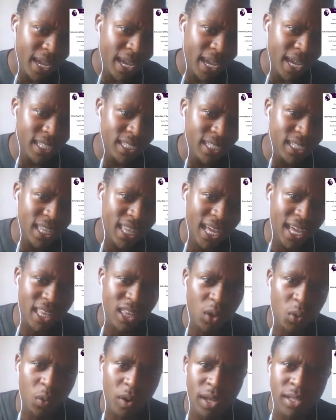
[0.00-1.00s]
and the
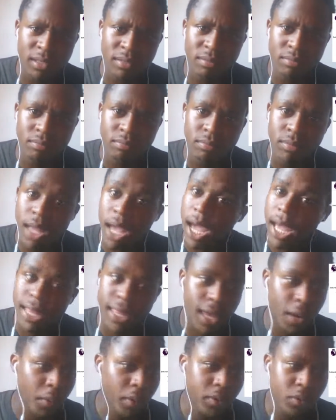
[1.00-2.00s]
other one,
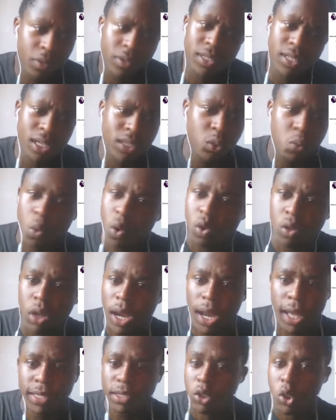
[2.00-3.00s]
that one was just world
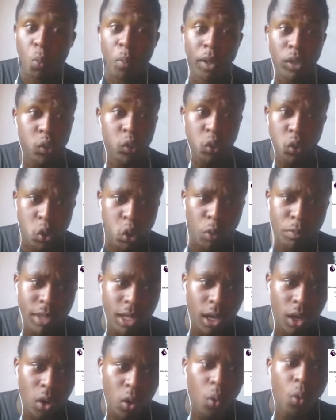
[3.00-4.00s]
class. Nobody could stop
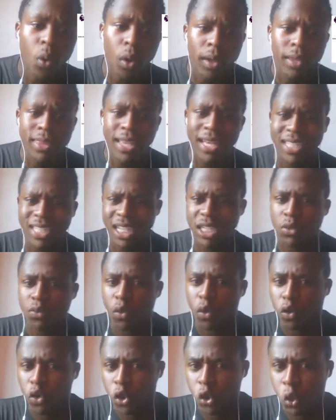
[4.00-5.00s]
that goal. That's just
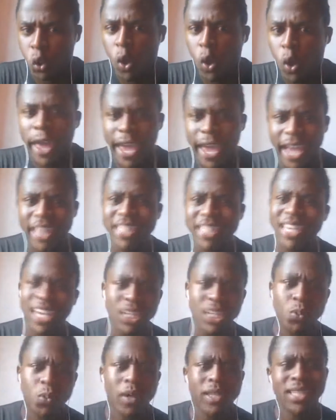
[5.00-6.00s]
for true. And
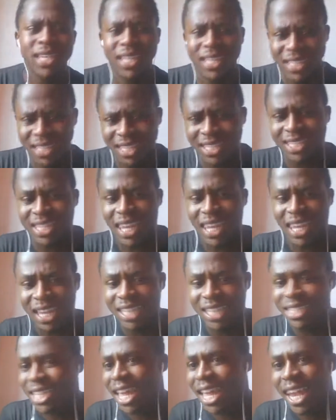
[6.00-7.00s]
guess what? It is
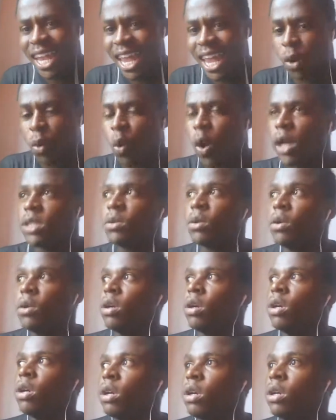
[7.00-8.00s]
Leeds. Like what?
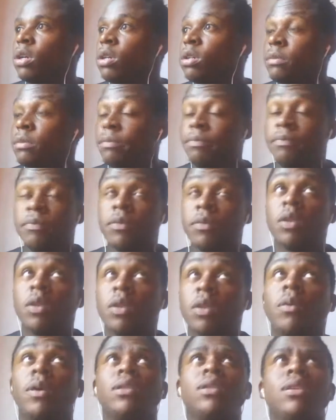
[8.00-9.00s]
What's
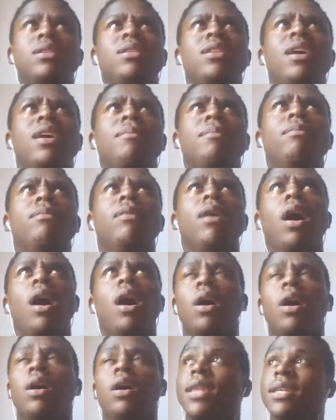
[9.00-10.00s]
his name? That's
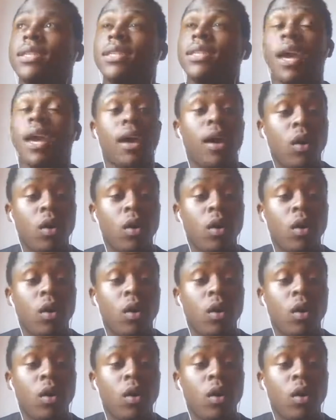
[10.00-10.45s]
guy. Okay,